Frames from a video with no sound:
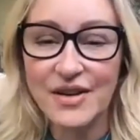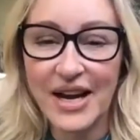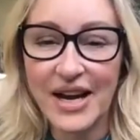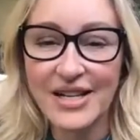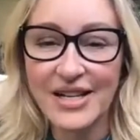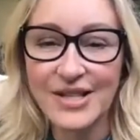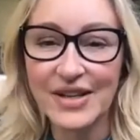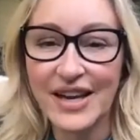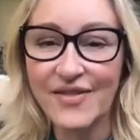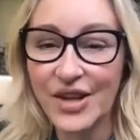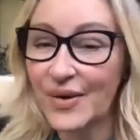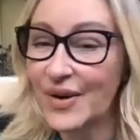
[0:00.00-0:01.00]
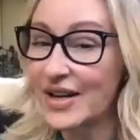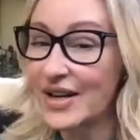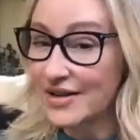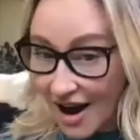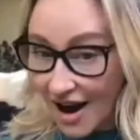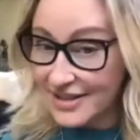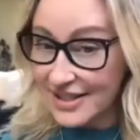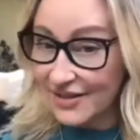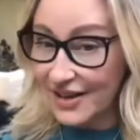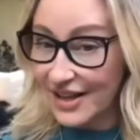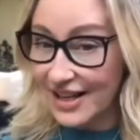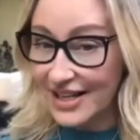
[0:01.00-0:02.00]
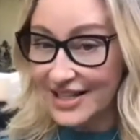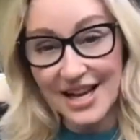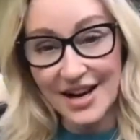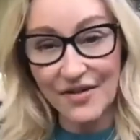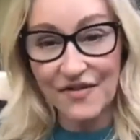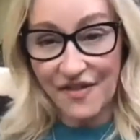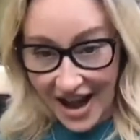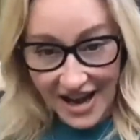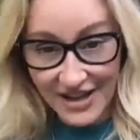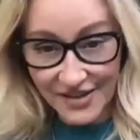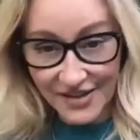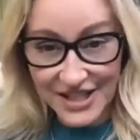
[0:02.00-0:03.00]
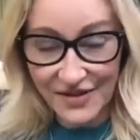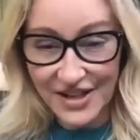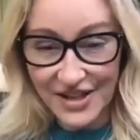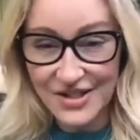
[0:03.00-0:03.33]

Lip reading: My husband, even though he's on TV, he's not a fan of TV.